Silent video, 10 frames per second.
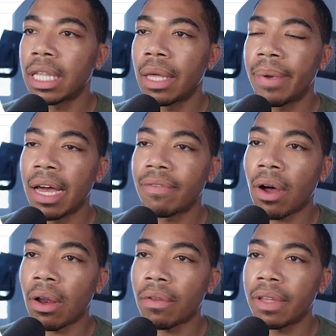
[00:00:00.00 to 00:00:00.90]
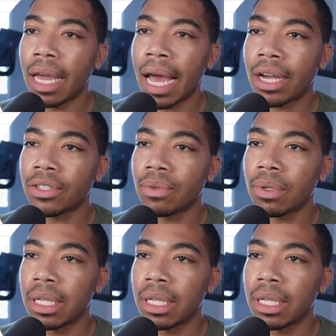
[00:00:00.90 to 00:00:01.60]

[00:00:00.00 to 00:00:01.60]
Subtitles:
and then we have all the actual